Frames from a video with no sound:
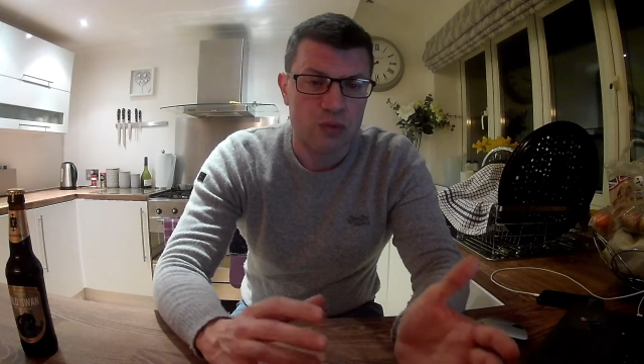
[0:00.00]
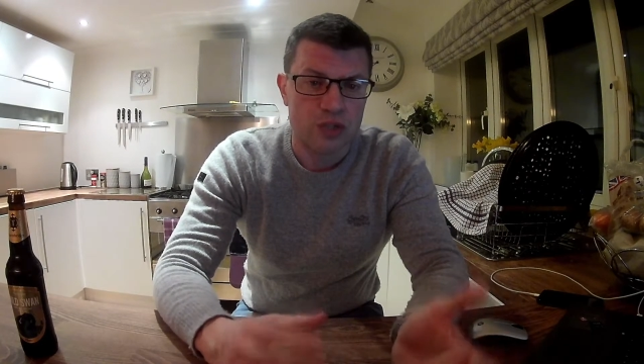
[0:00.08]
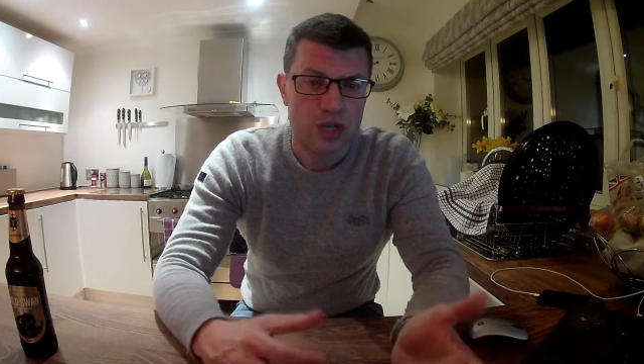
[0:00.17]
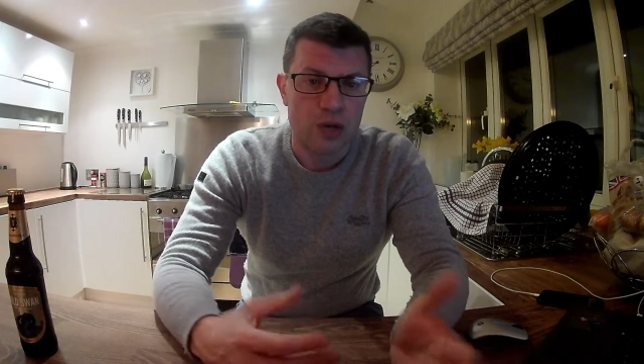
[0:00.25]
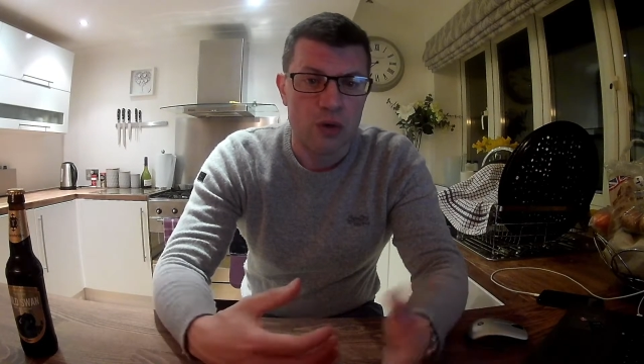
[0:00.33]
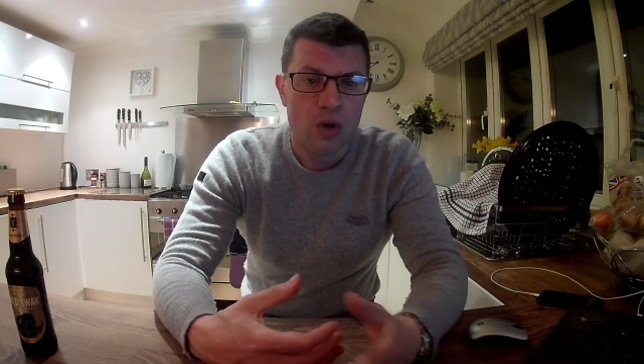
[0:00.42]

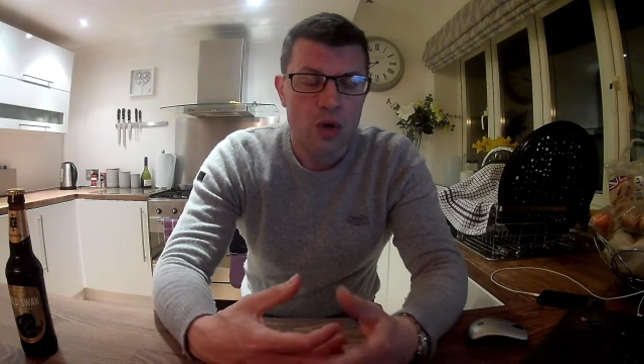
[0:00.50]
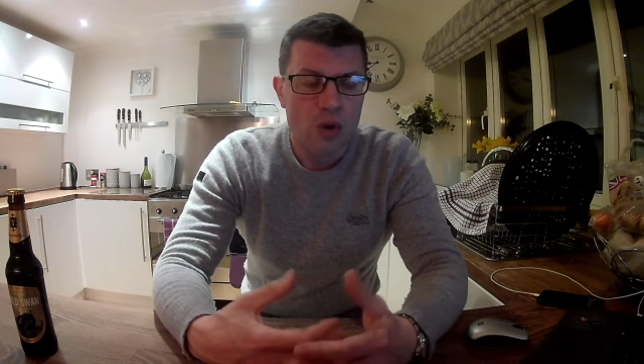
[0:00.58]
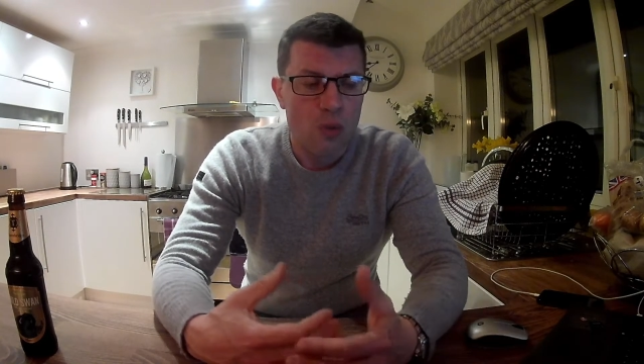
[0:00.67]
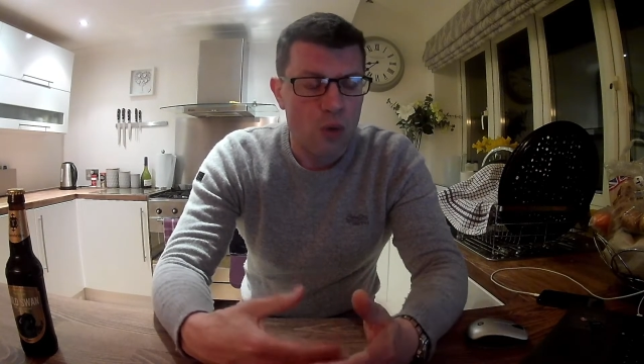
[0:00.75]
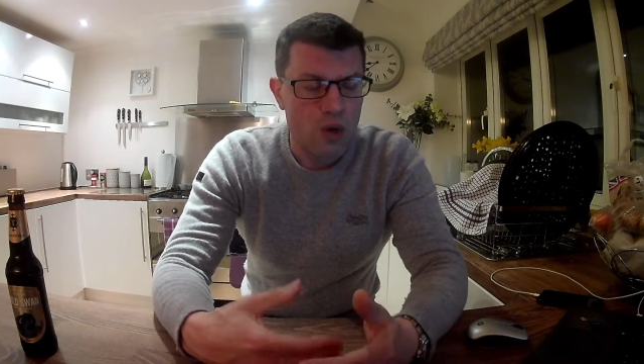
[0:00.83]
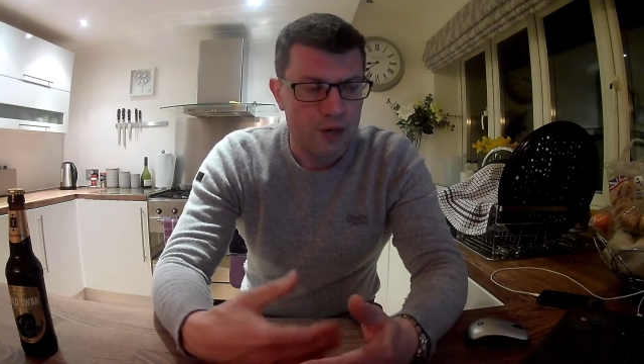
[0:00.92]
So
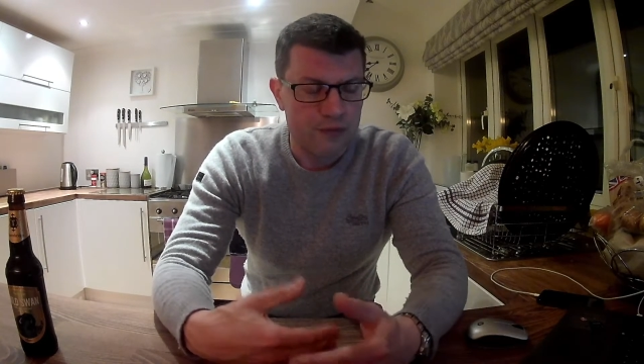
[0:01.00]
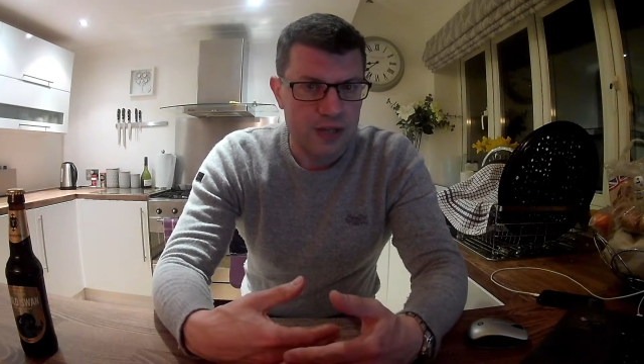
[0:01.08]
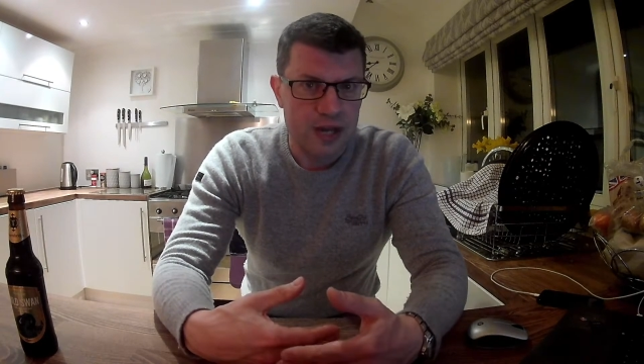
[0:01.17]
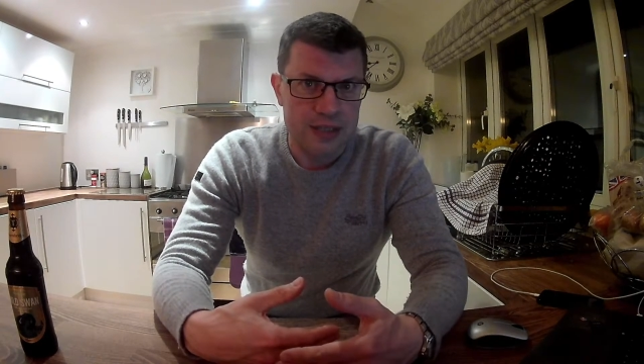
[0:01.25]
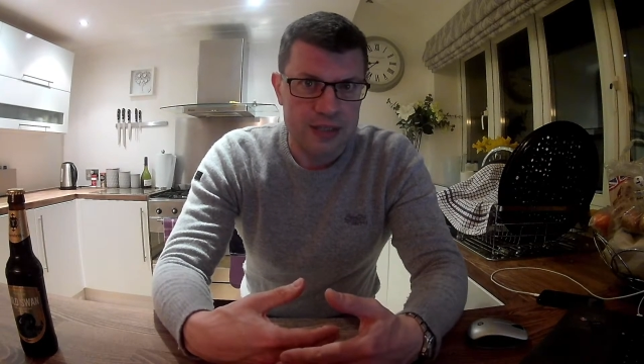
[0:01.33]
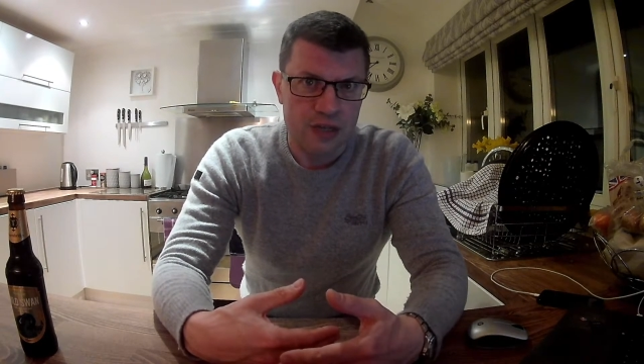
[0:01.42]
what I've
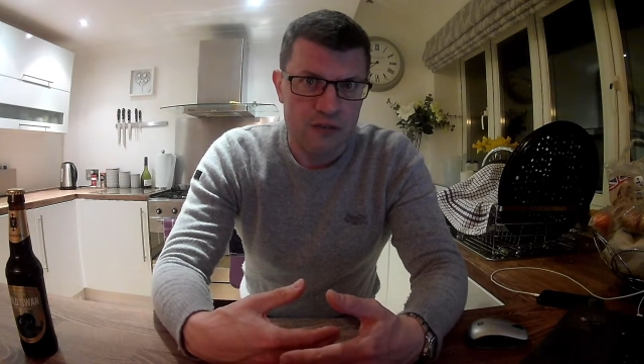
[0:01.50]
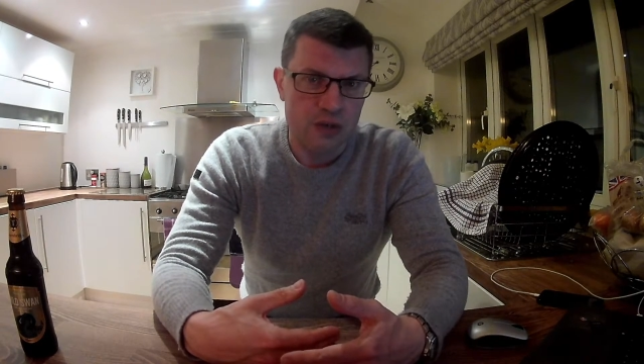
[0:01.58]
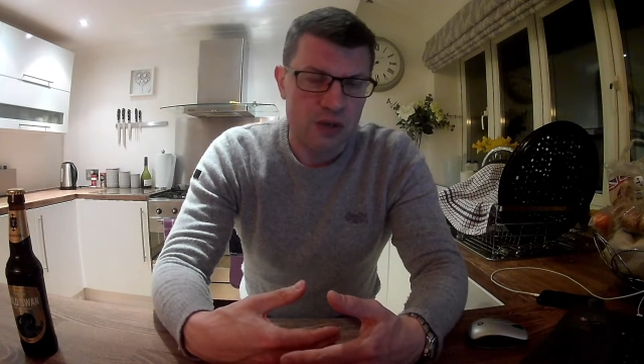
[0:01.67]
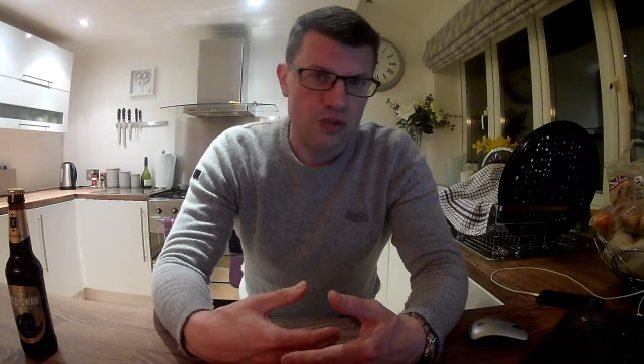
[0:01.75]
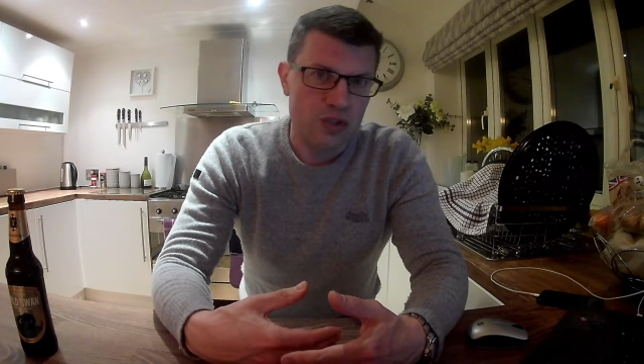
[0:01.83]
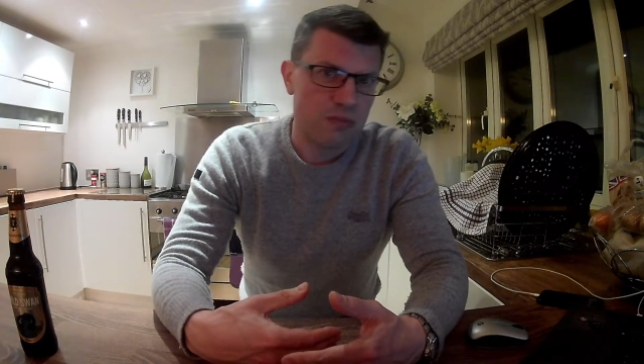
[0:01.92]
done is I've
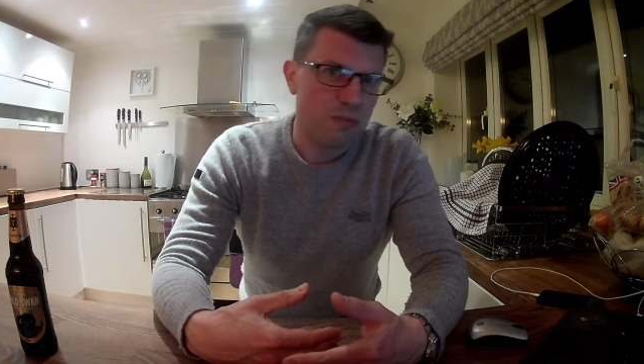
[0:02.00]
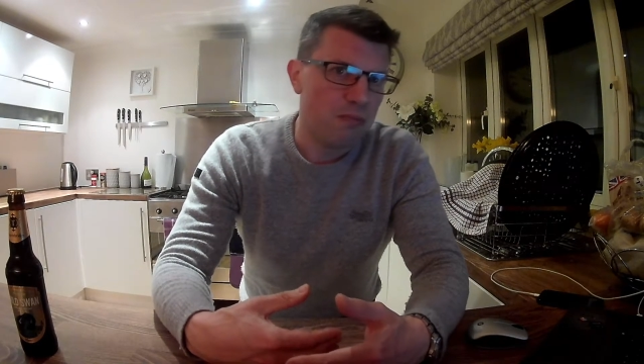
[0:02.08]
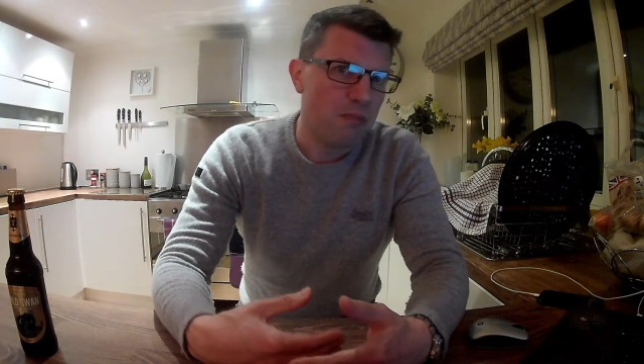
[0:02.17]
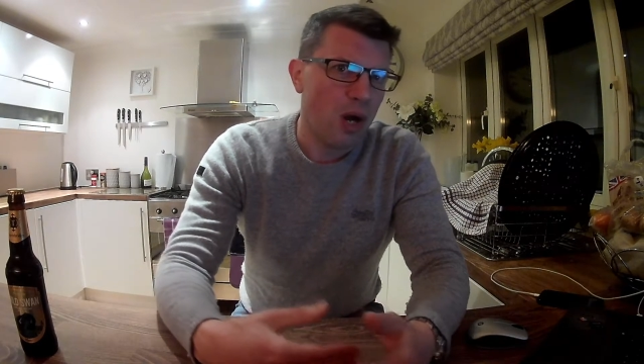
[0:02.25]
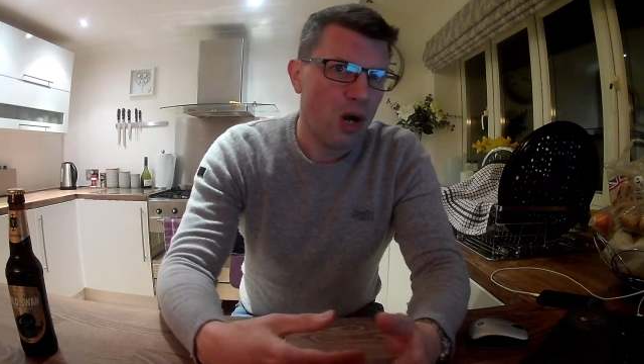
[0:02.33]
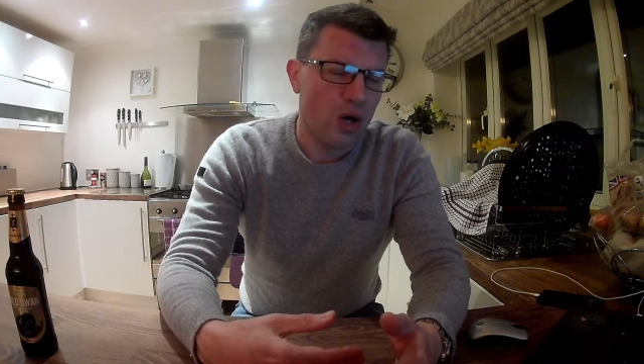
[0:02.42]
just
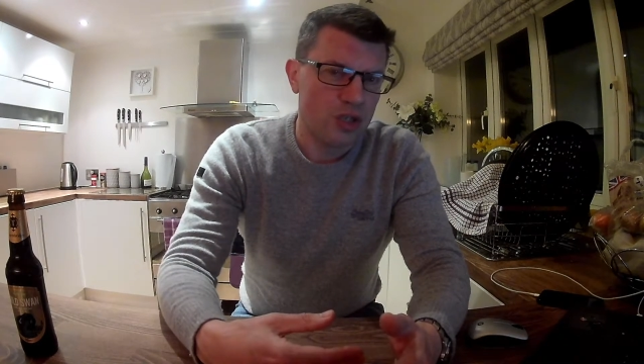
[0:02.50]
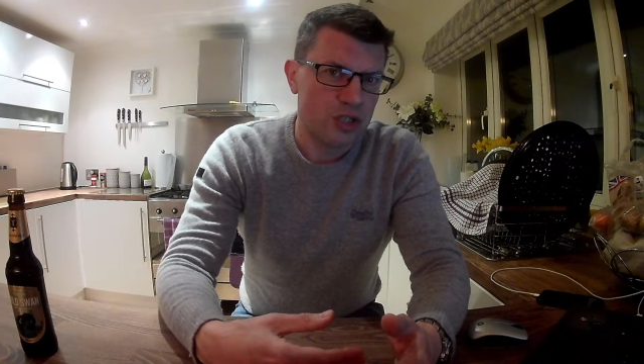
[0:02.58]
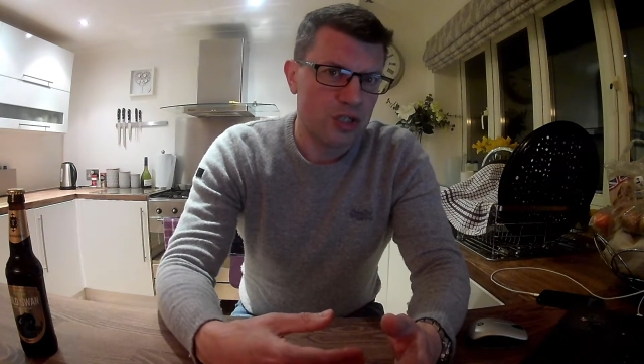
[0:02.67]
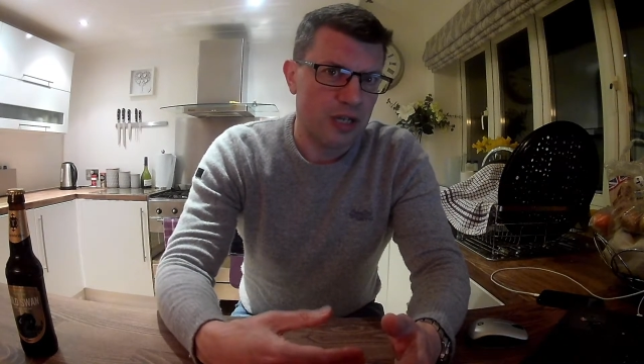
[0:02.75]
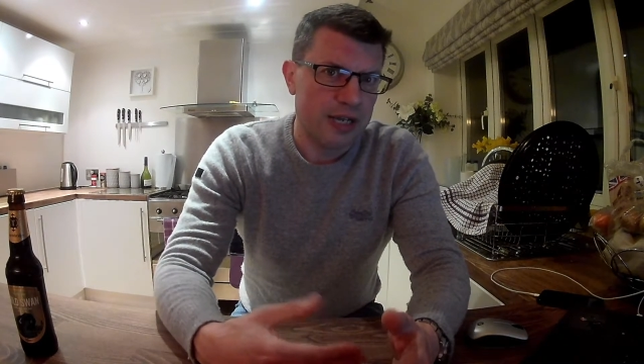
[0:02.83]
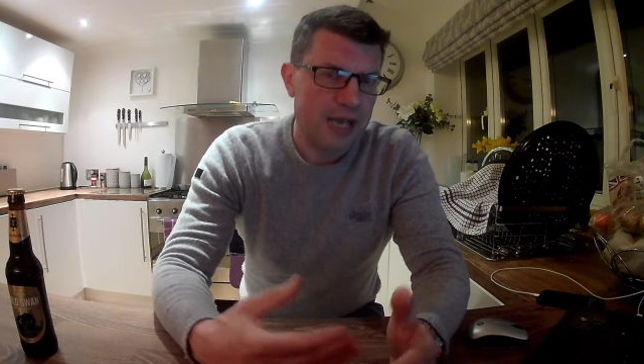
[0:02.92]

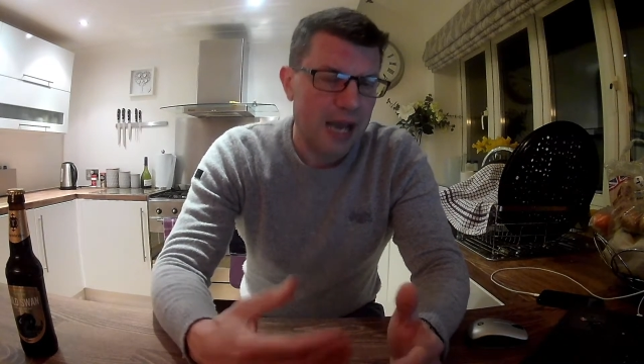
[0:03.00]
marginally